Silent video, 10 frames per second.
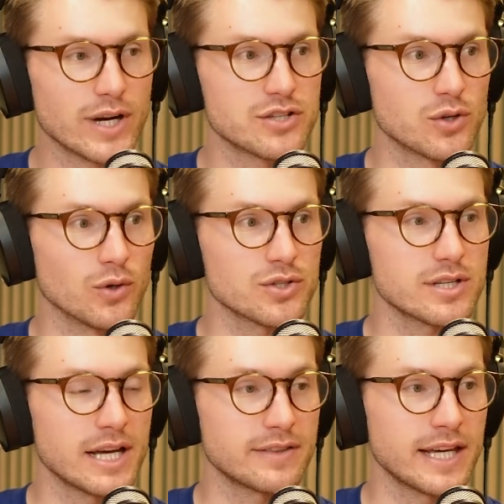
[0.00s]

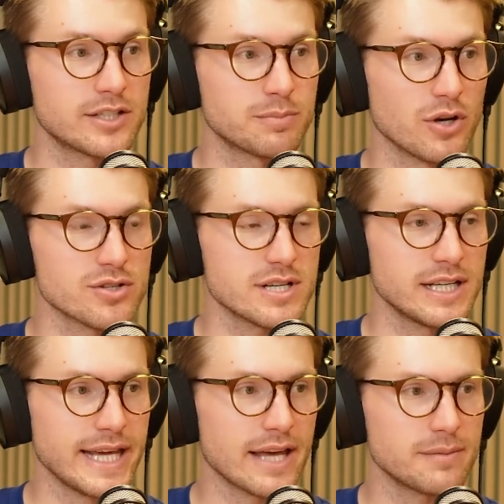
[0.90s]
resource at their deposit
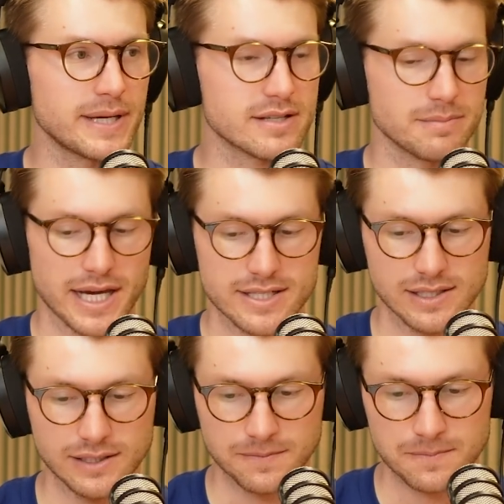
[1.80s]
in the Athabasca
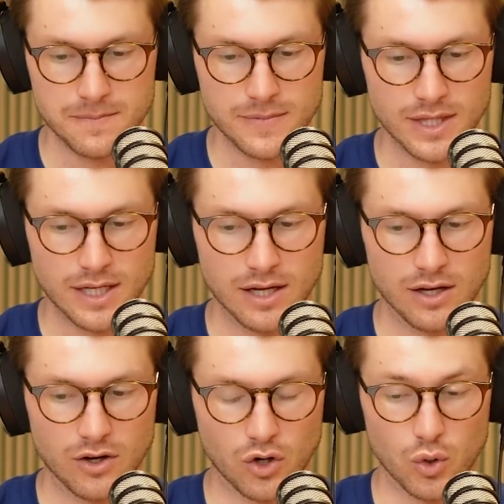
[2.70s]
Basin
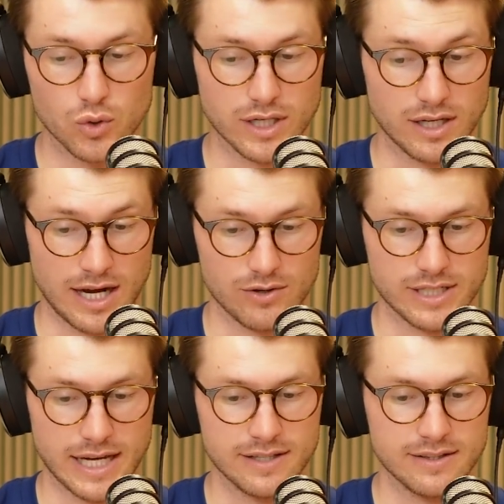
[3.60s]
called
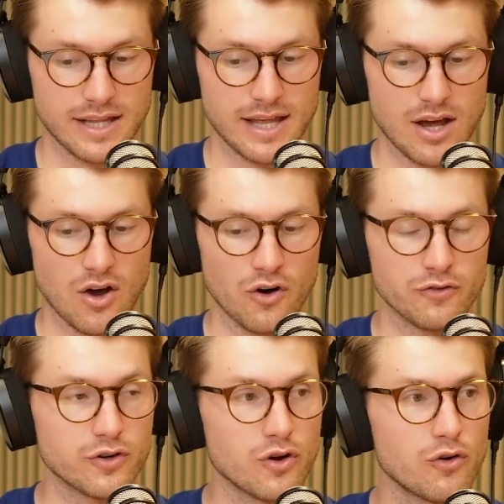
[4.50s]
Hurricane
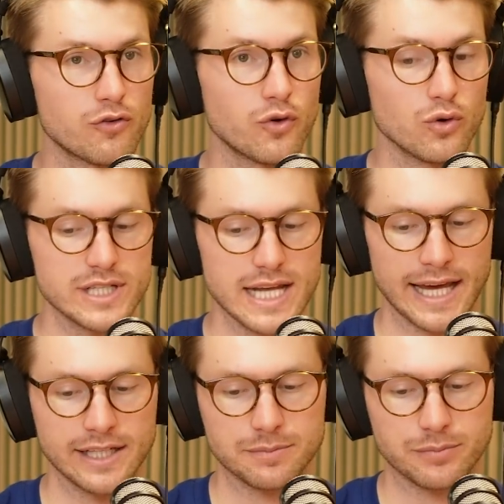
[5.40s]
of
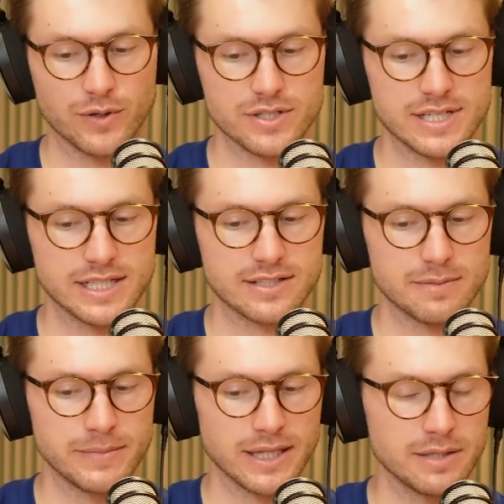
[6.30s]

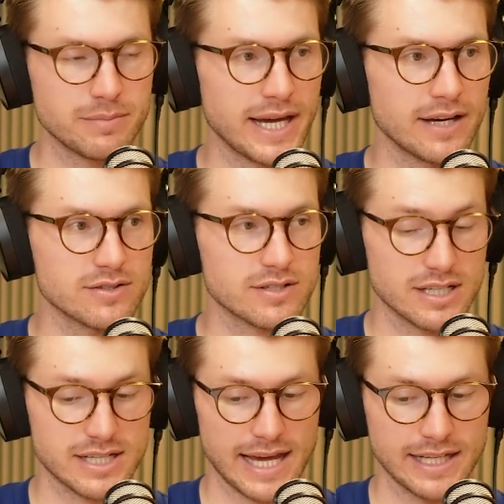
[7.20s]
48.6 million pounds
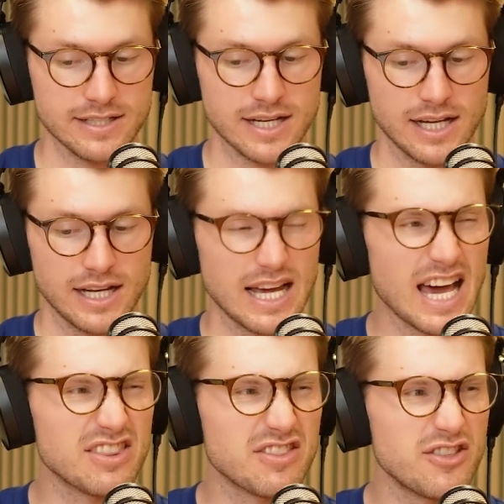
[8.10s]
contained at